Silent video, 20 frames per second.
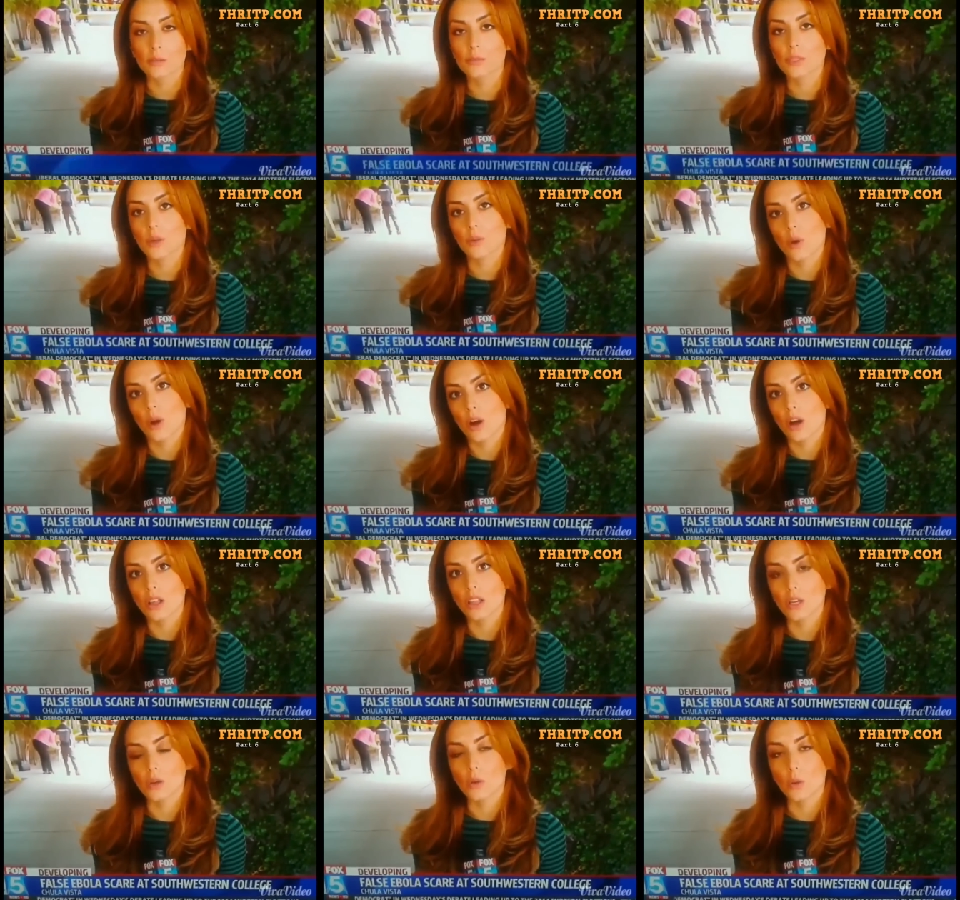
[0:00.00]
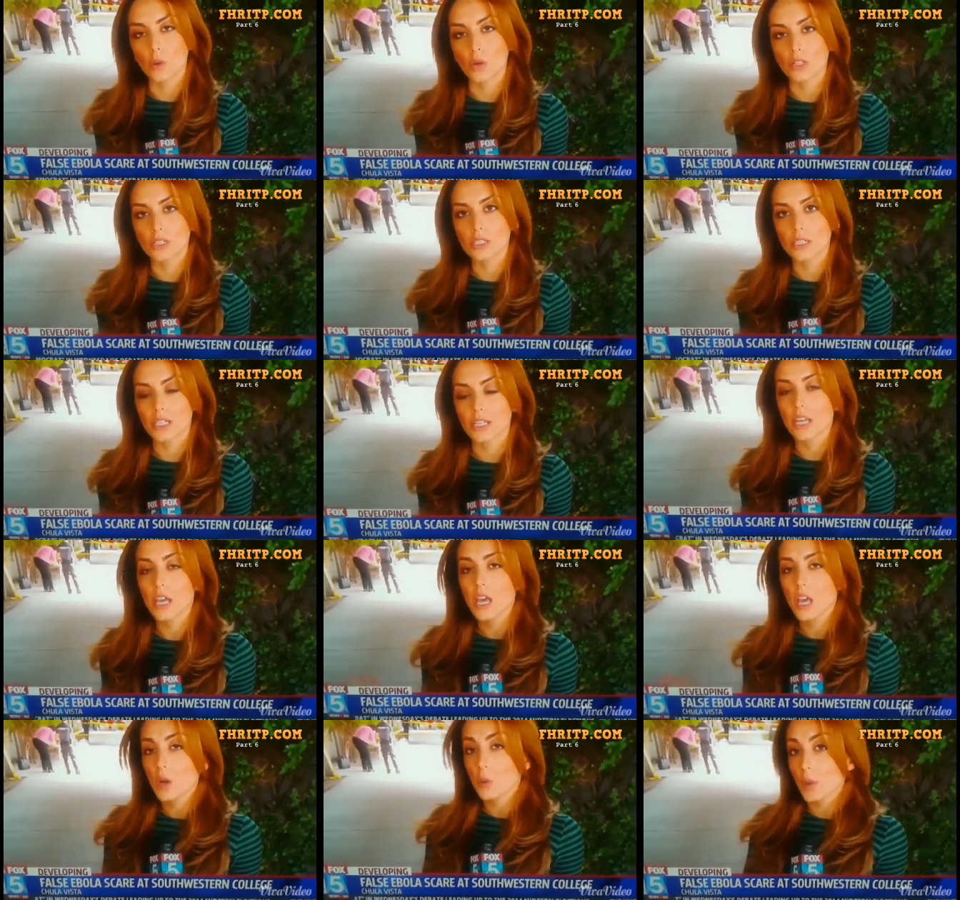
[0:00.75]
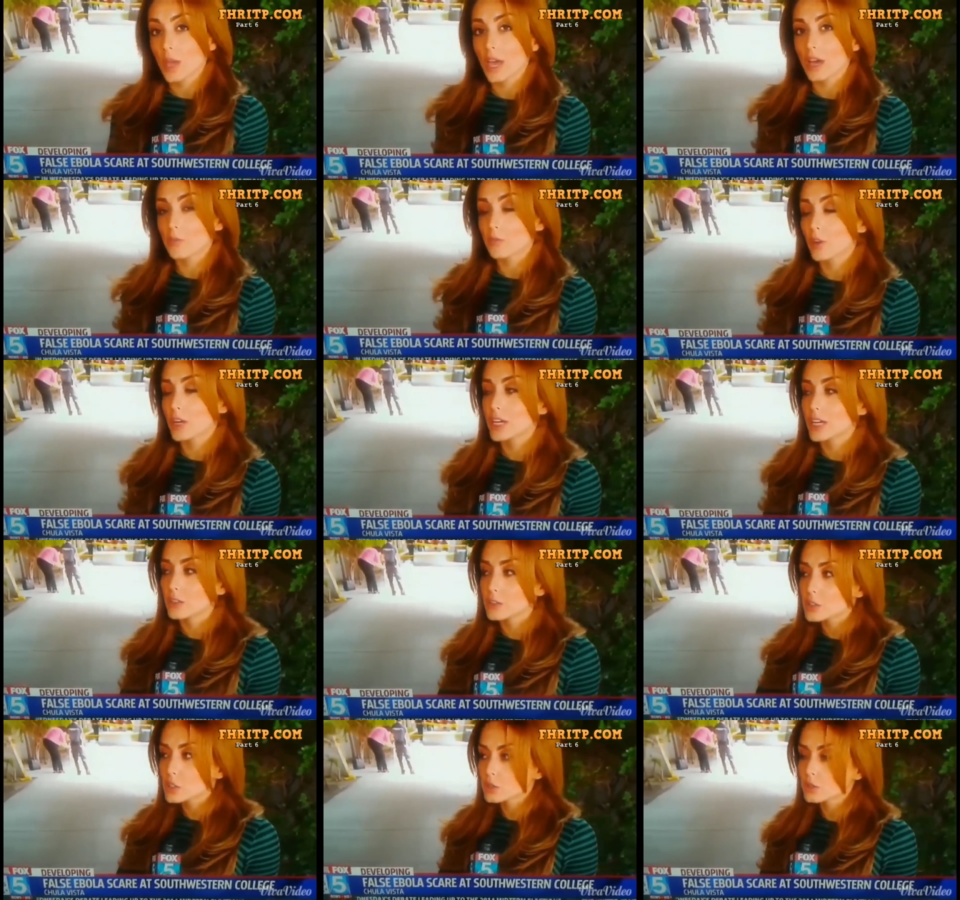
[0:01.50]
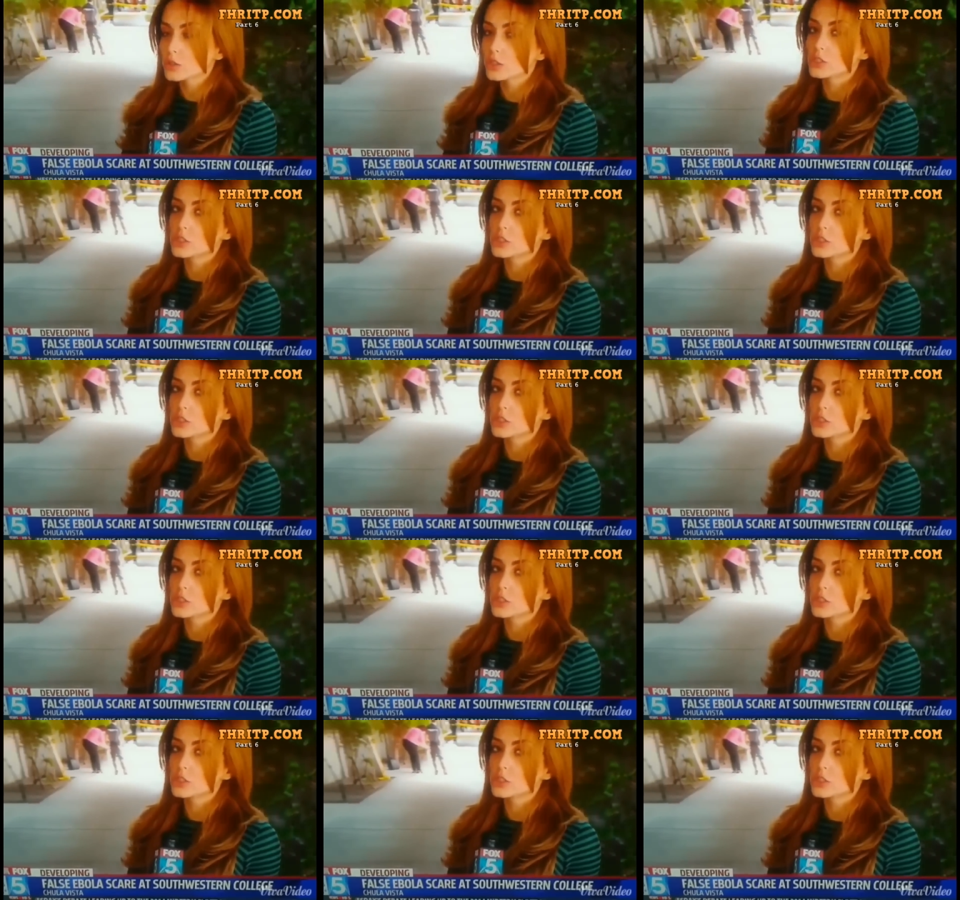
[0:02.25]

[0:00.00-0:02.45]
classrooms that were all in quarantine. We have right now